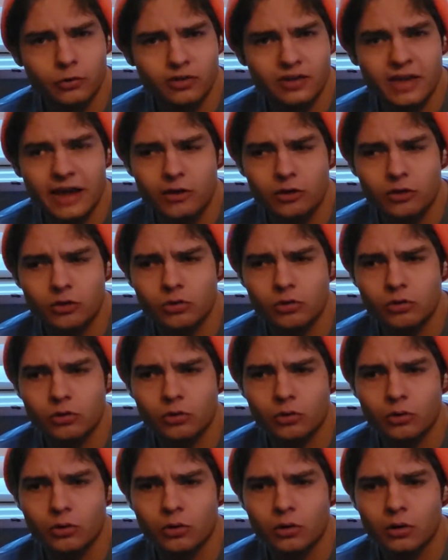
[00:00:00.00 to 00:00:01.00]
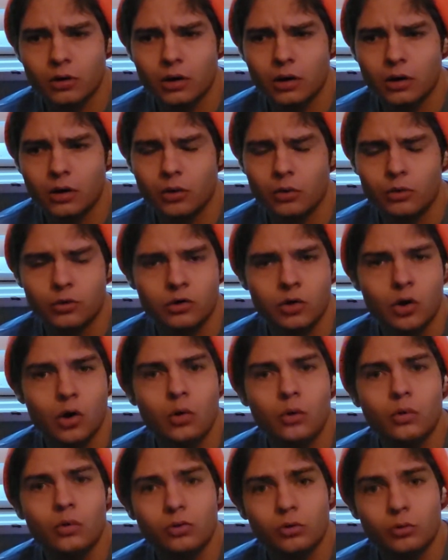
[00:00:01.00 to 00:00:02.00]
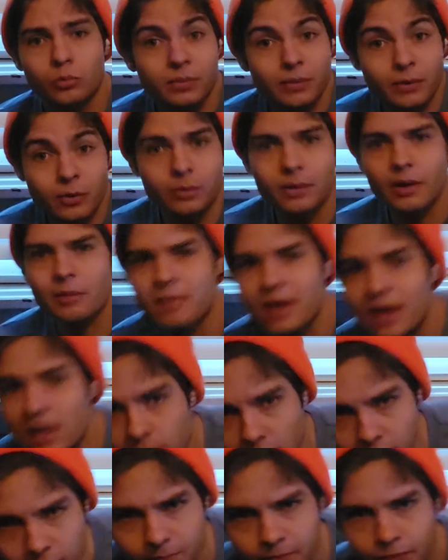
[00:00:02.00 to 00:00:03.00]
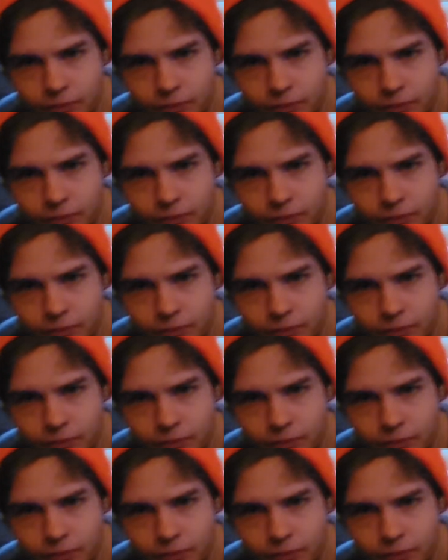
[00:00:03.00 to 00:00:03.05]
yeses or no's? What about maybe?